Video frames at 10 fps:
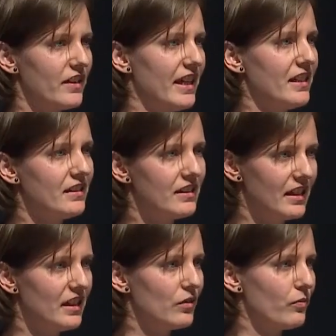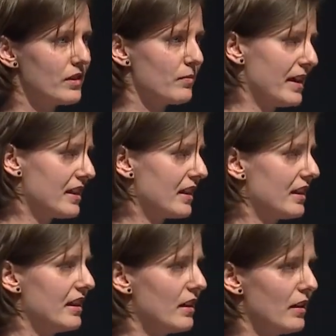then did was
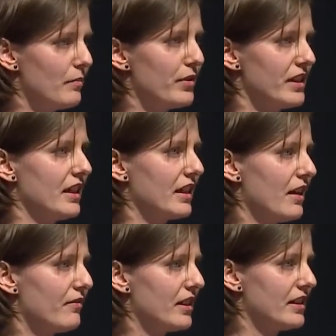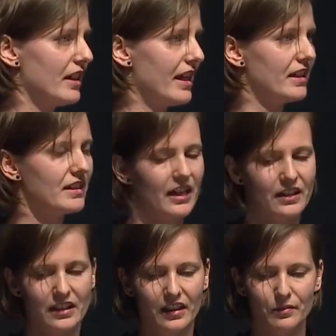basically a pretty clever delaying
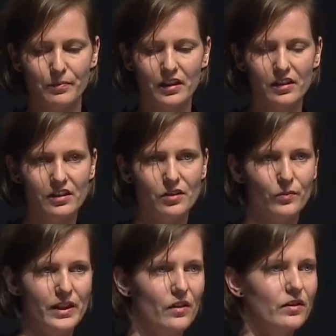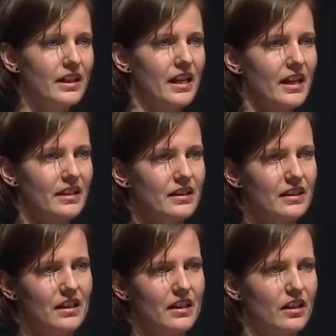tactic, because we only had
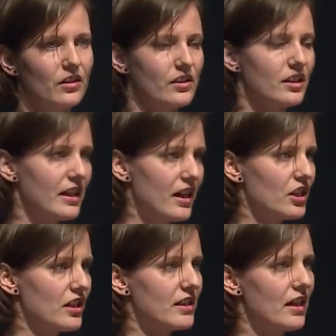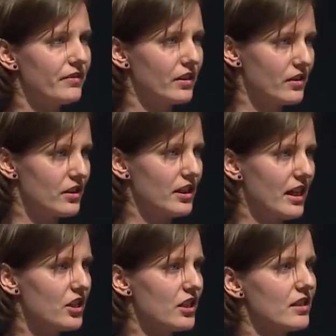consultations after
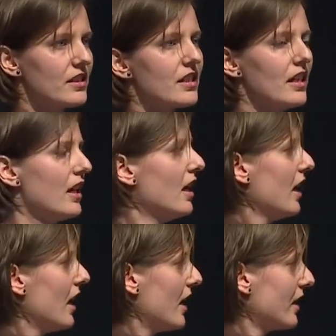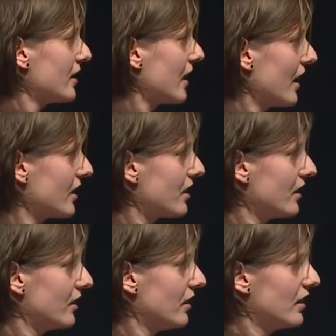consultations, and
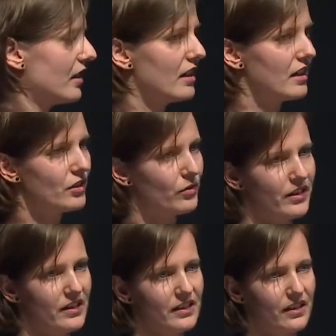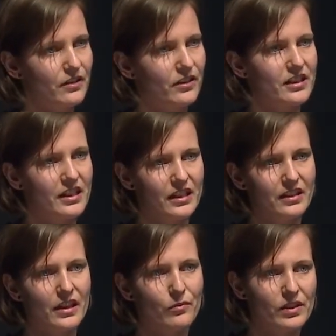until
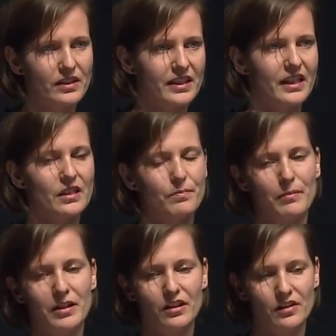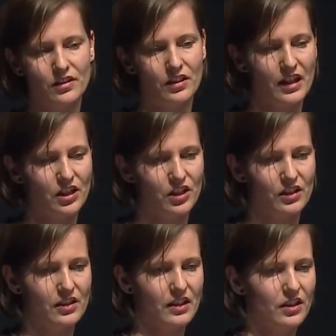2013 there were 6 public
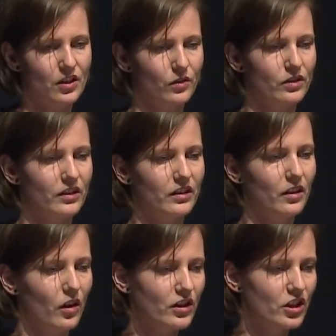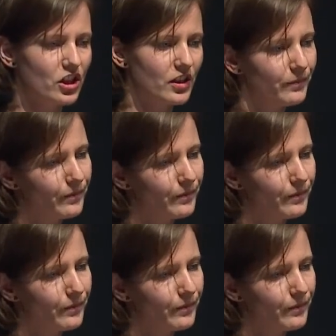consultations in total launched.